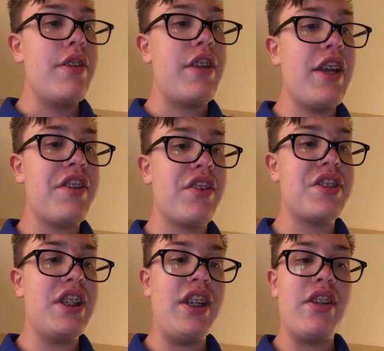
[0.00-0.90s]
Day
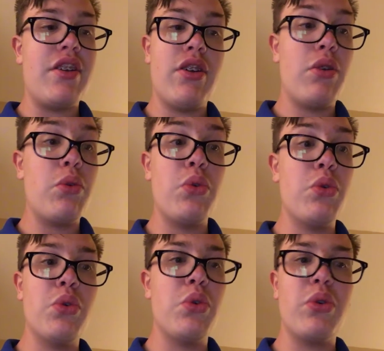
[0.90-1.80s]
13.
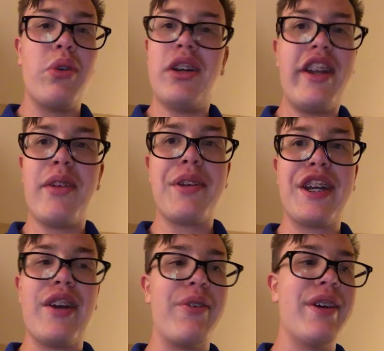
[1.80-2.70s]
Ooh, here we
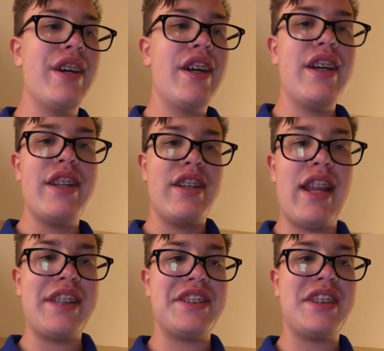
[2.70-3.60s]
go.
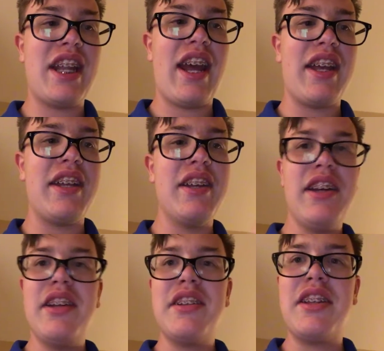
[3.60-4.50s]
That's today.
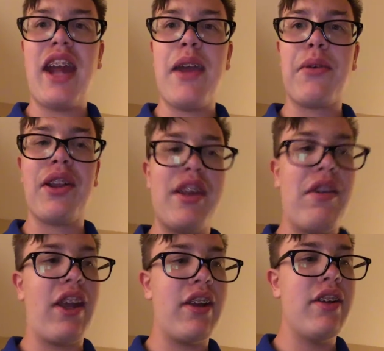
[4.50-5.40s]
Today we're
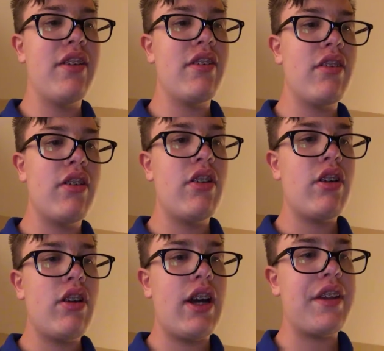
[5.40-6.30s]
leaving,
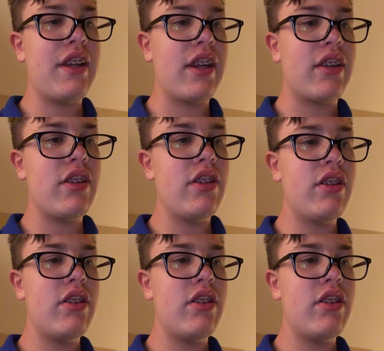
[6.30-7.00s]
I think.